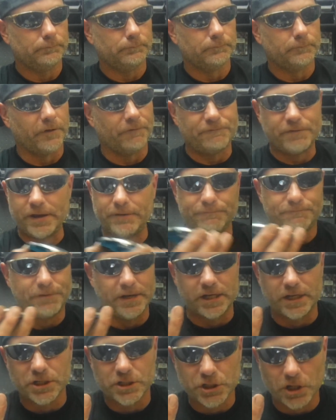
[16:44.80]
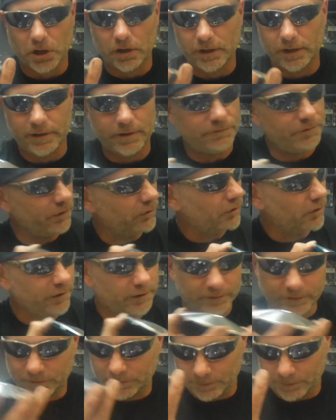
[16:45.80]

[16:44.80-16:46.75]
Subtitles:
The fit and finish on it, if you look